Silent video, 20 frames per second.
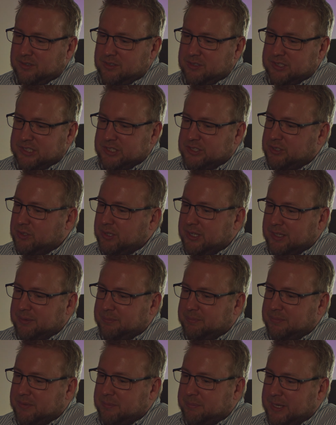Surely
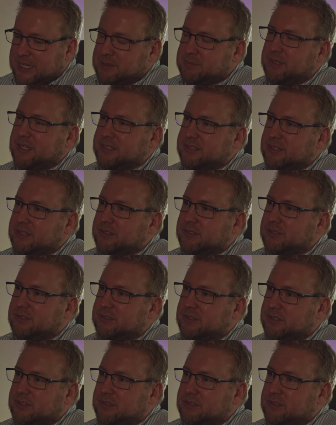the best place to
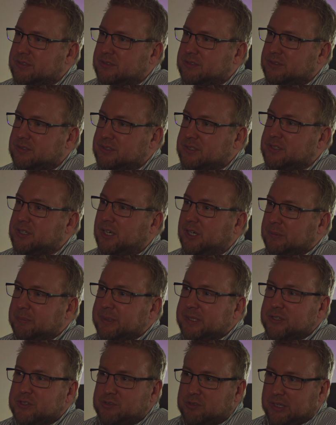start would be
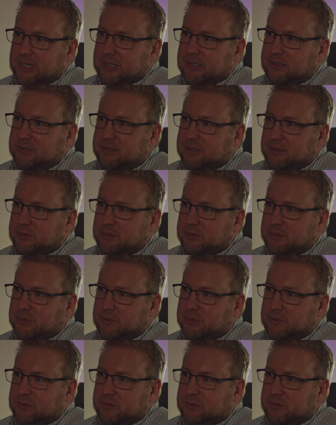a trial, though.